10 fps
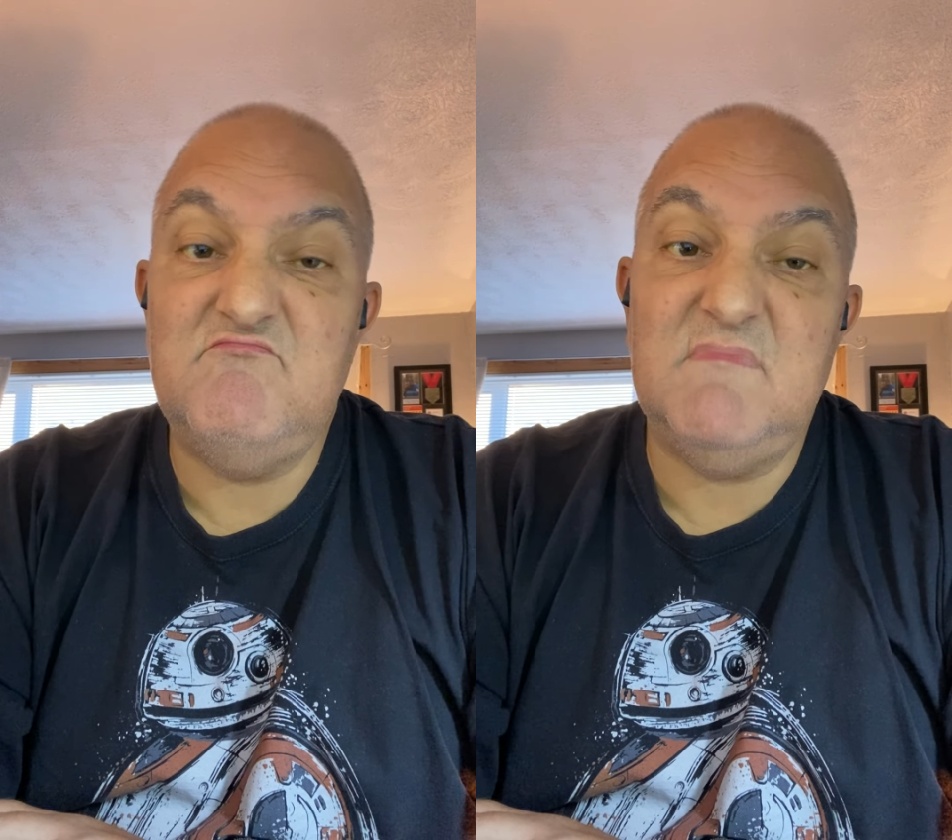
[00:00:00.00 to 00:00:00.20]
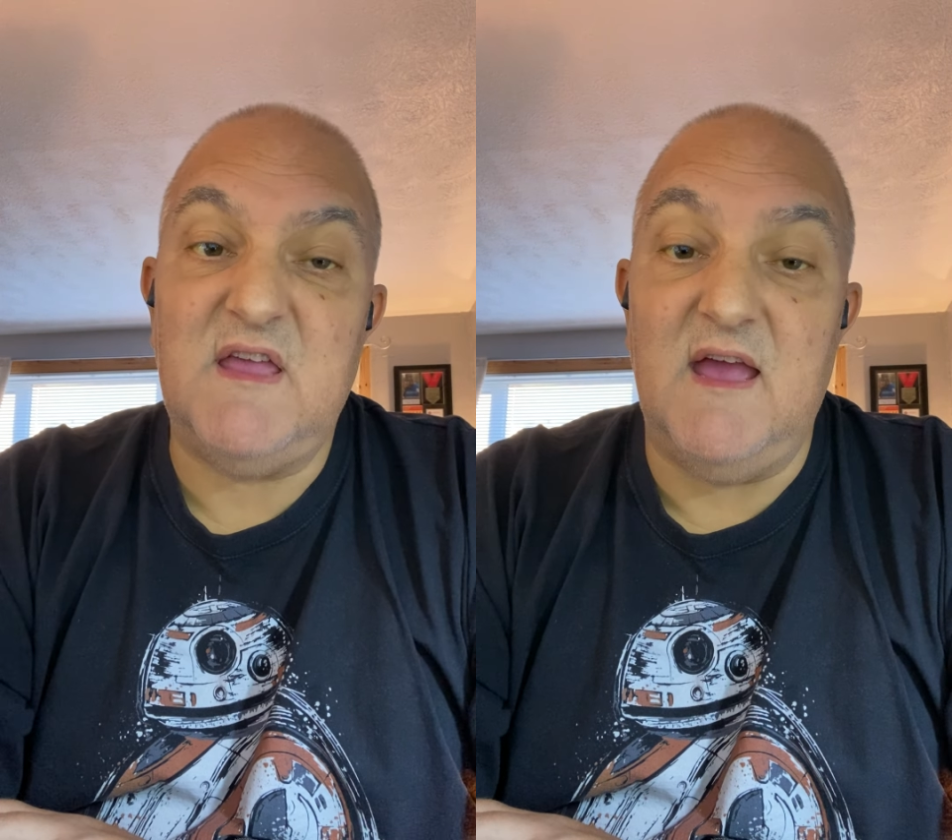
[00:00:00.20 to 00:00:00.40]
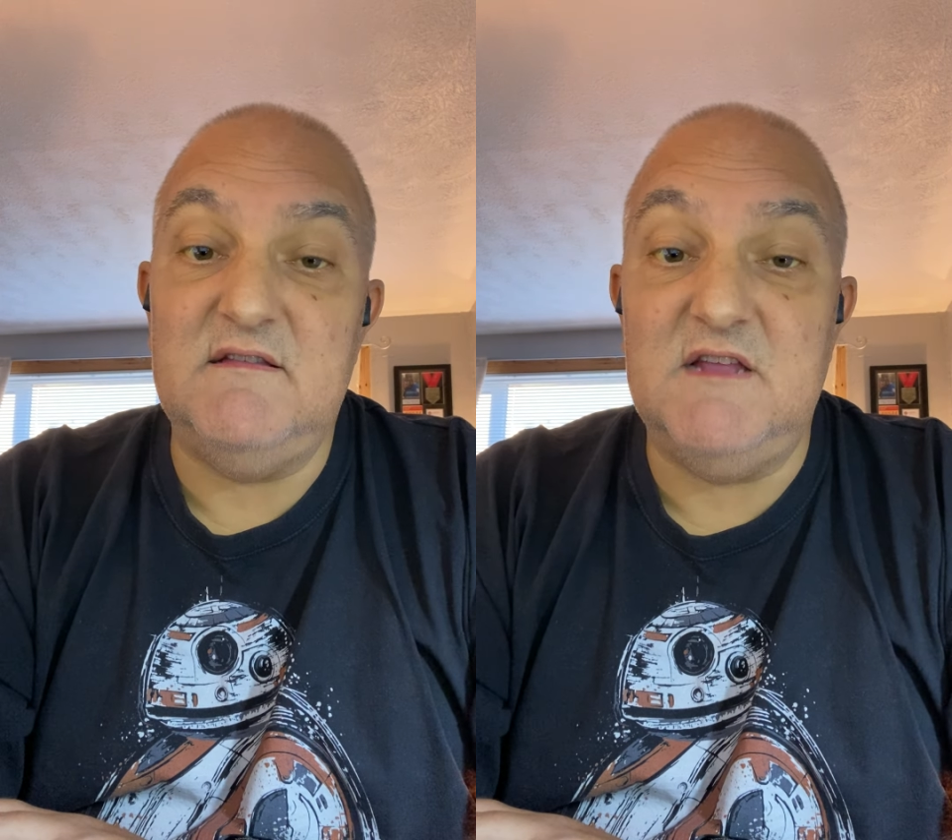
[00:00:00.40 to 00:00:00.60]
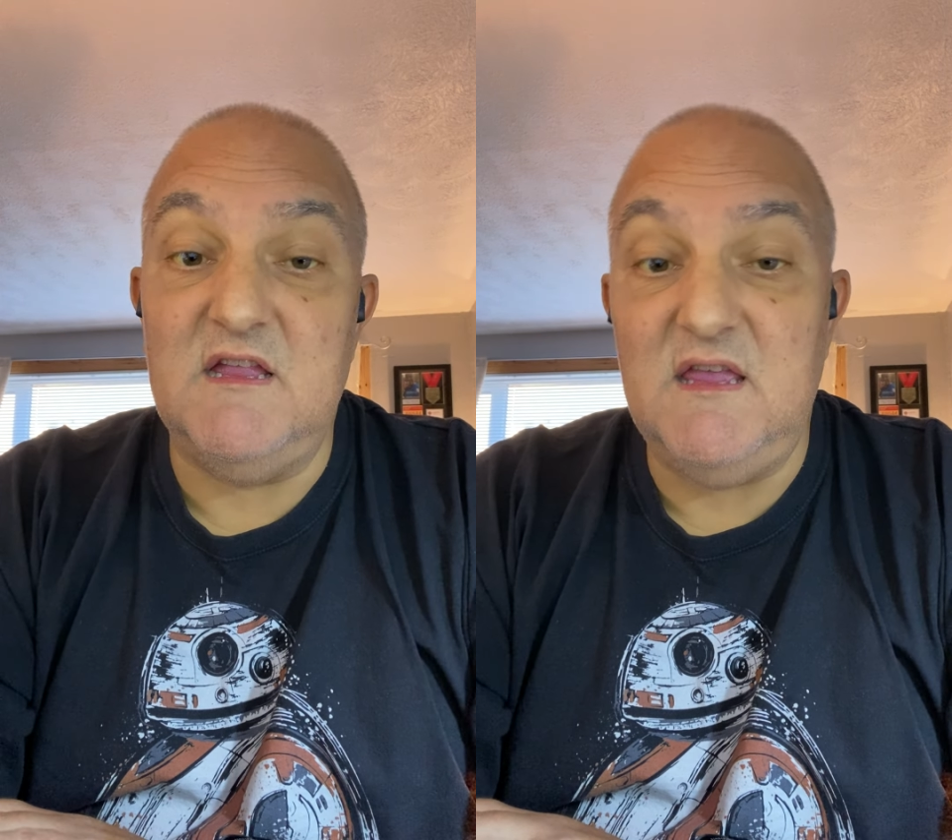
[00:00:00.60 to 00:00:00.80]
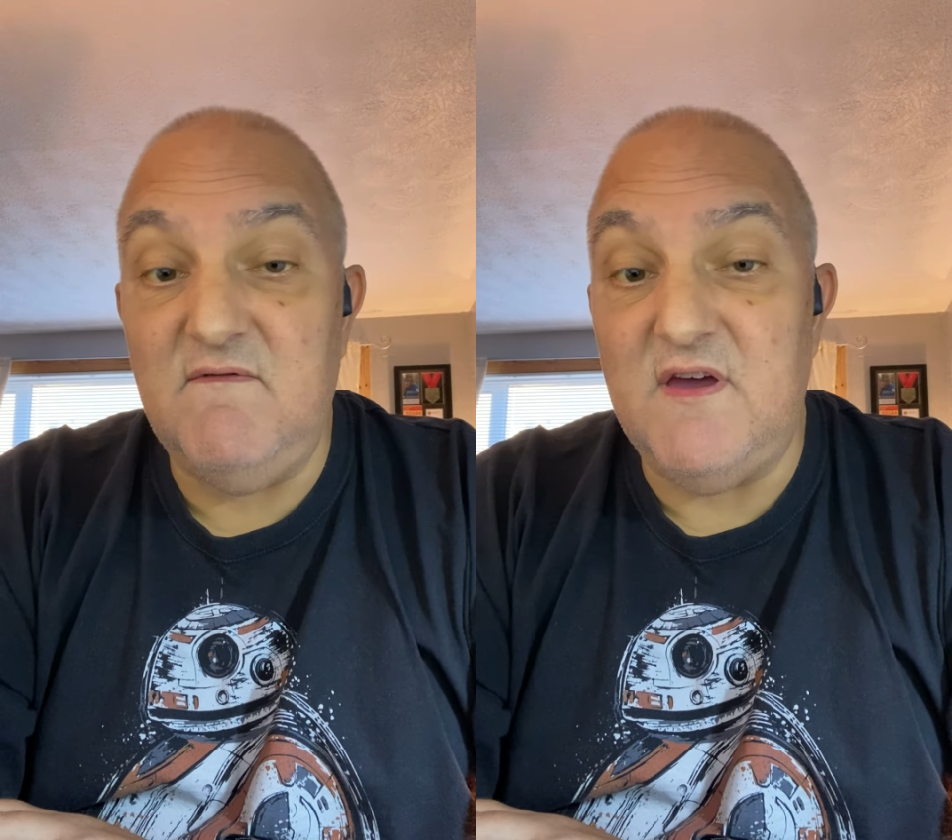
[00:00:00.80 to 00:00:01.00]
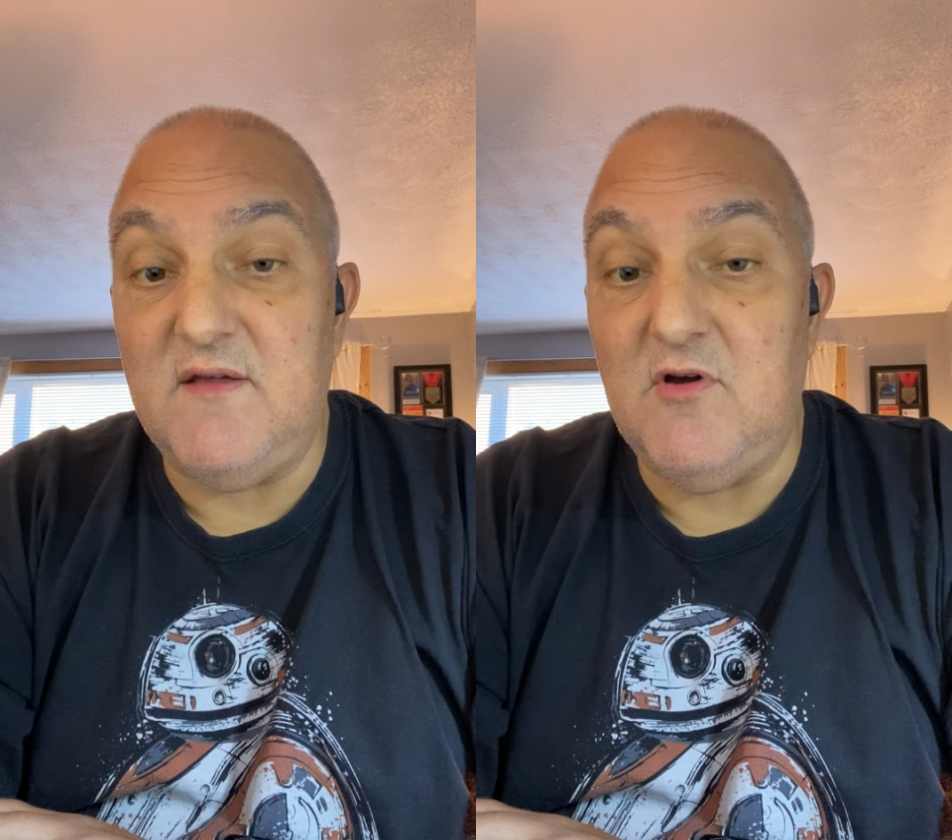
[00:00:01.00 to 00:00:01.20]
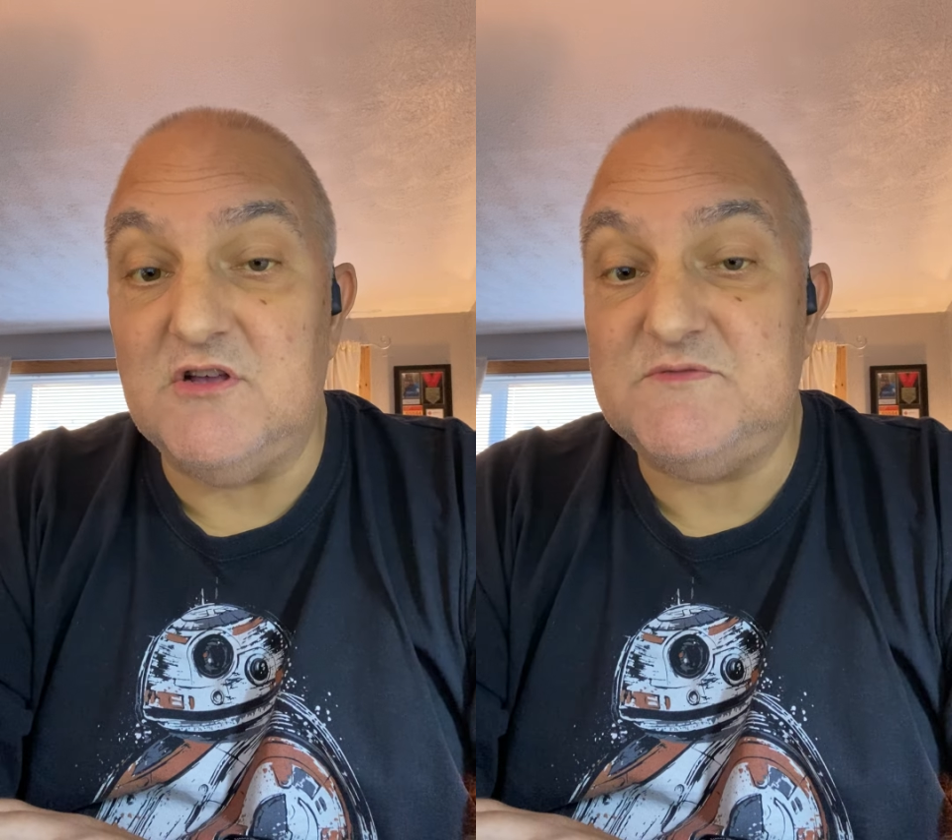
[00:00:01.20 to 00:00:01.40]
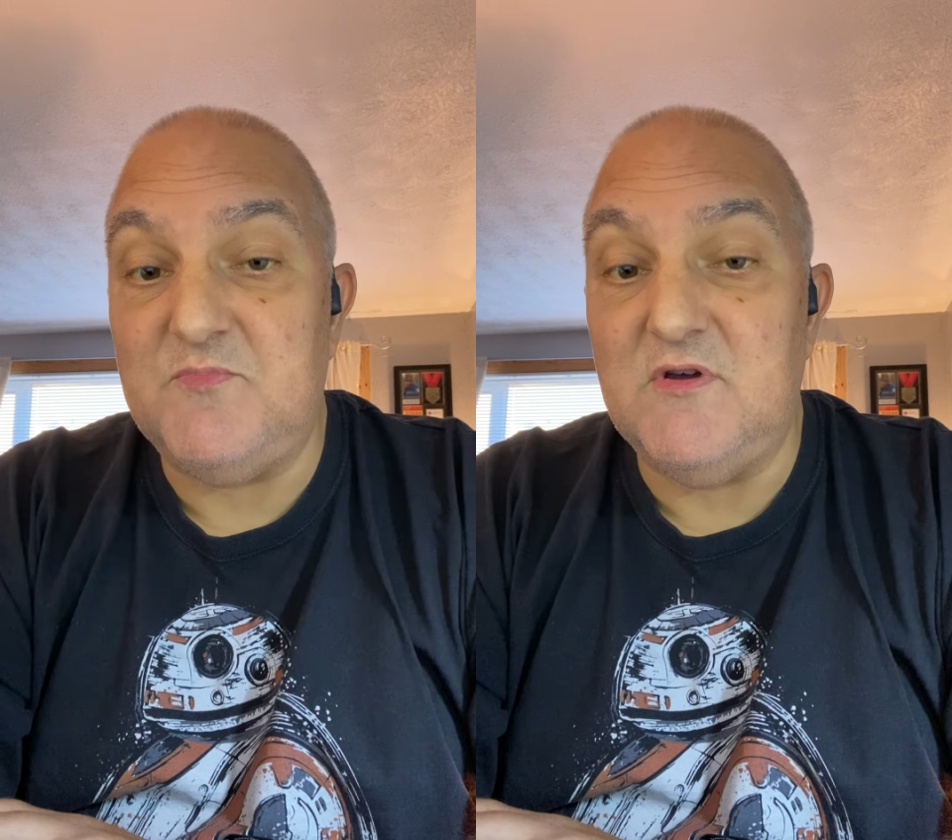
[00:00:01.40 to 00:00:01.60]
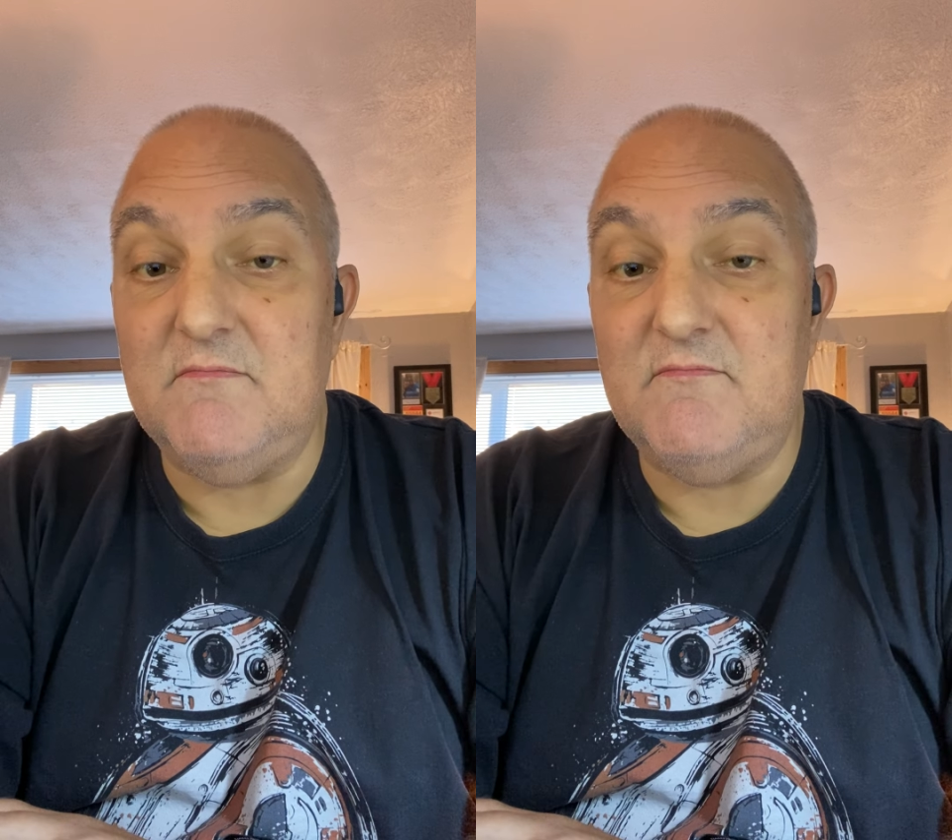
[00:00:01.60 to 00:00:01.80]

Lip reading: Again, didn't eat very much, but